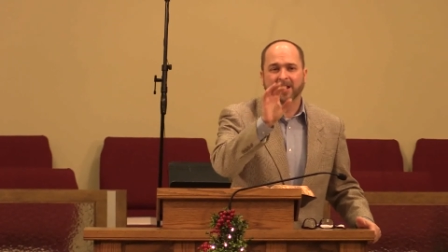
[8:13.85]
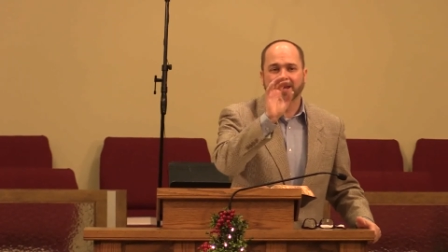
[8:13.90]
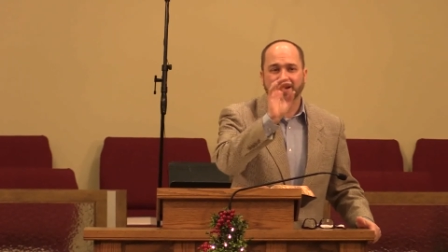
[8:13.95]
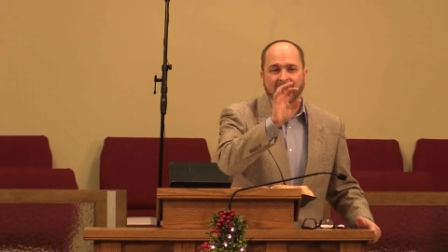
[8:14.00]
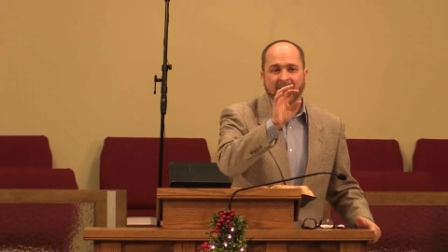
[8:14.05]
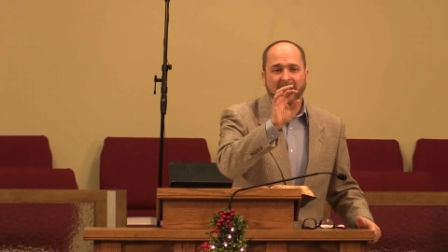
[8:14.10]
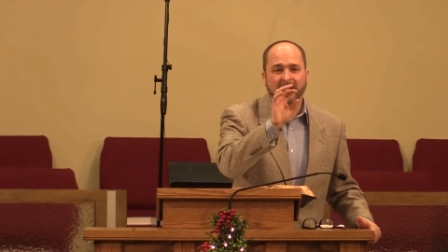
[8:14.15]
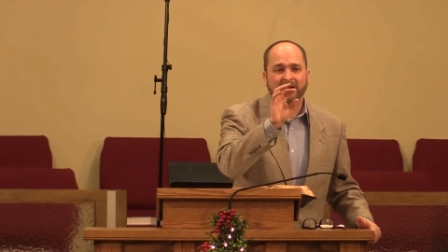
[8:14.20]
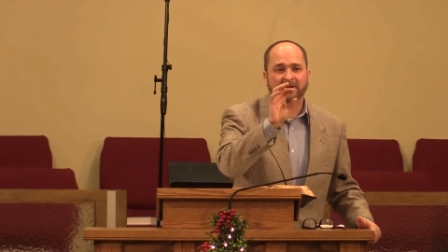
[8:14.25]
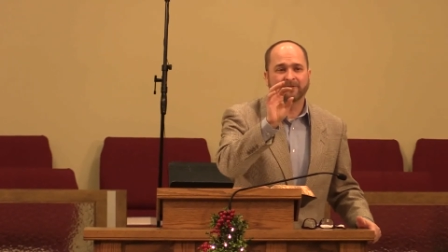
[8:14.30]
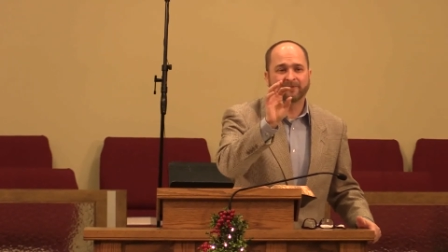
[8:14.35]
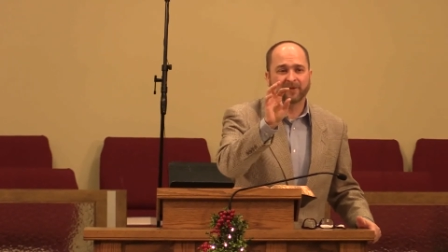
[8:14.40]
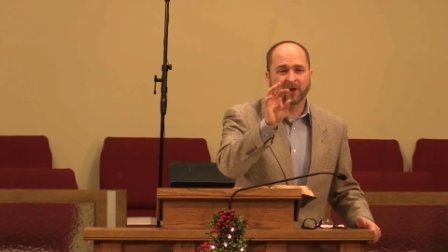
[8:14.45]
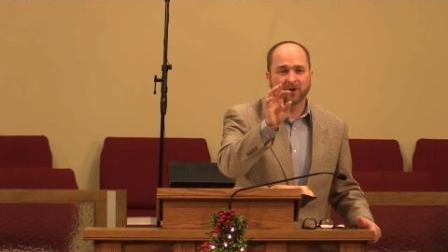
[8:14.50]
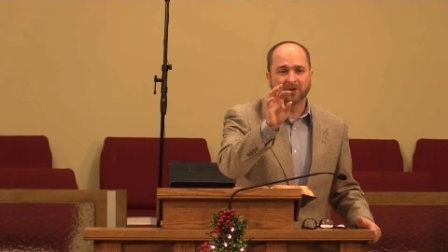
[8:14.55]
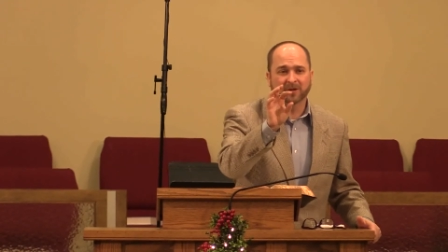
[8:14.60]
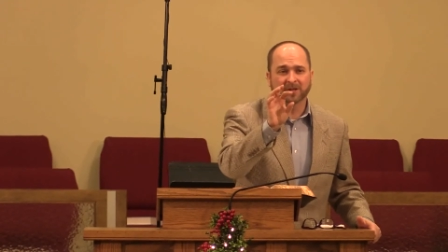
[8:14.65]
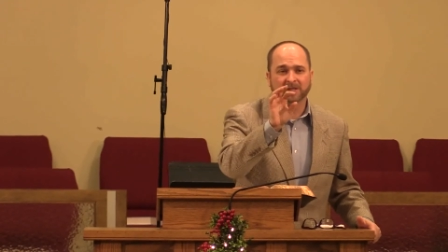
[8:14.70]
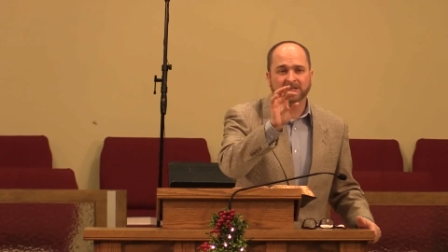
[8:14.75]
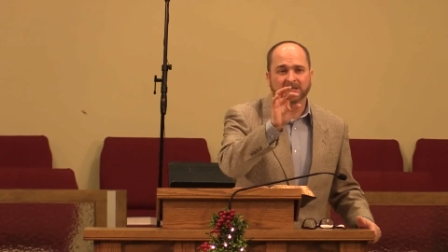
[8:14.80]
and
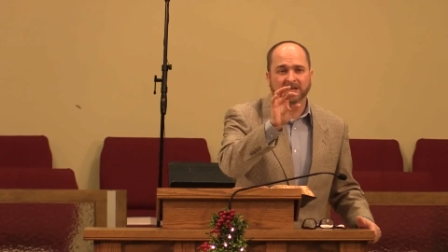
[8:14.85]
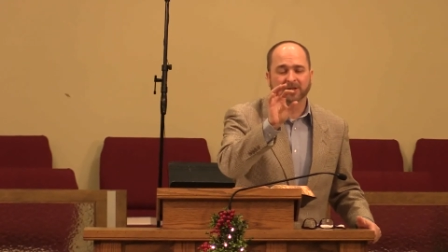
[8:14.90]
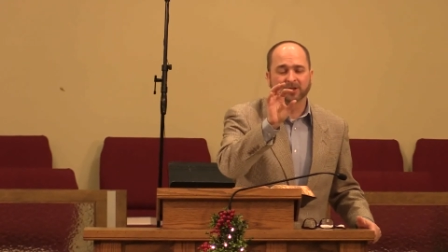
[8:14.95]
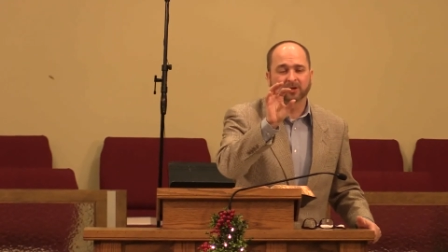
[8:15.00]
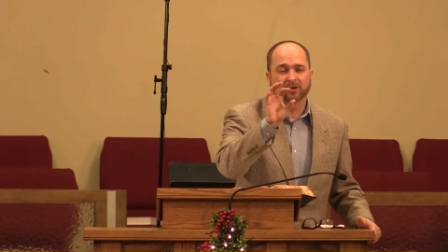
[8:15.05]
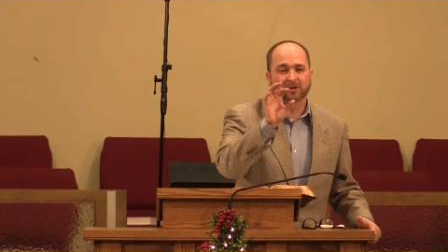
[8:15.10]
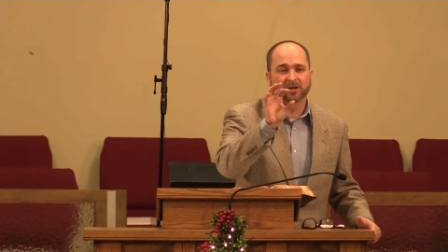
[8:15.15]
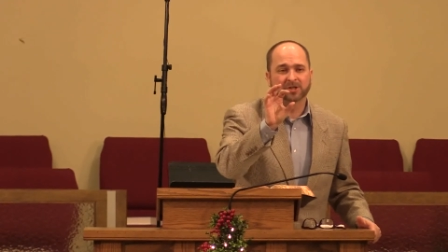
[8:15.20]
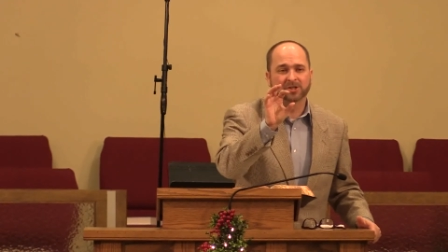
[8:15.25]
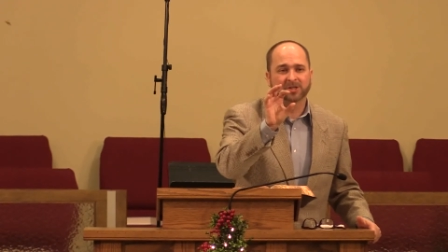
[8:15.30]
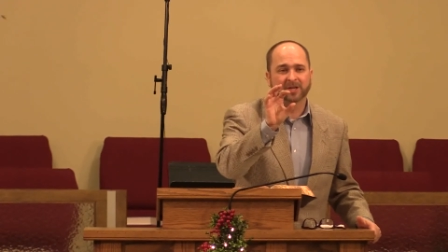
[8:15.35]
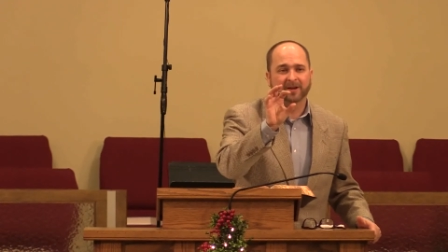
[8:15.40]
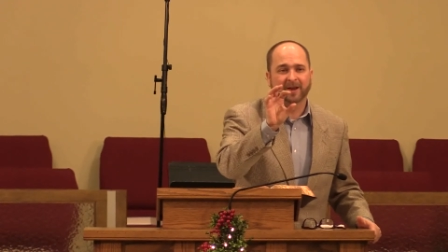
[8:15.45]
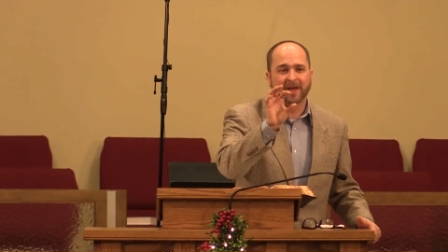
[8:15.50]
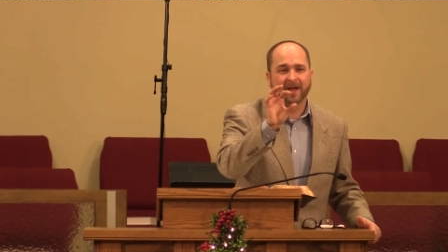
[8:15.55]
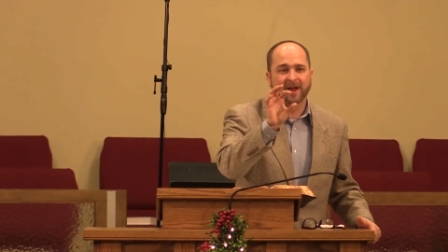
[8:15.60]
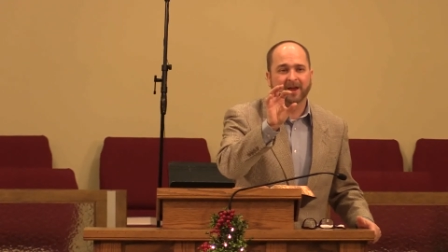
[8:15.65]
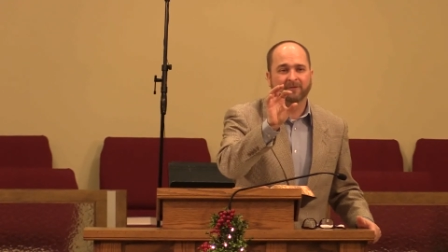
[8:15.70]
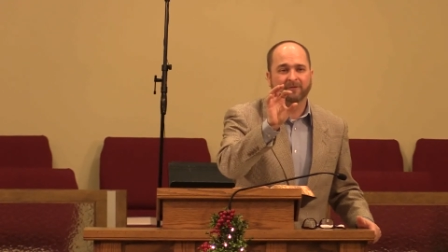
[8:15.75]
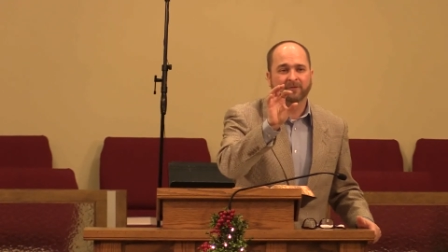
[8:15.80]
unfocused in your Christian
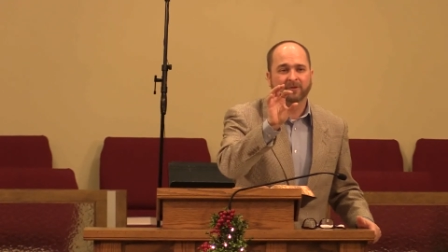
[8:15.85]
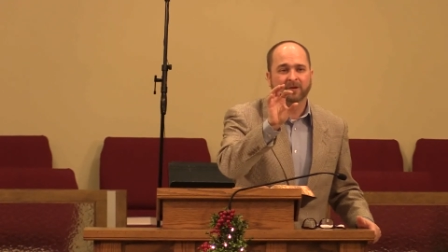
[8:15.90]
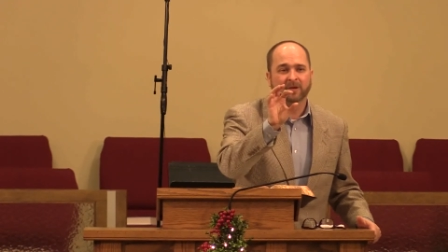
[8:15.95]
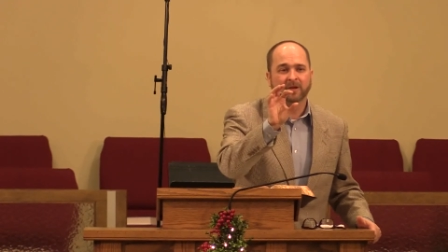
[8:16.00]
life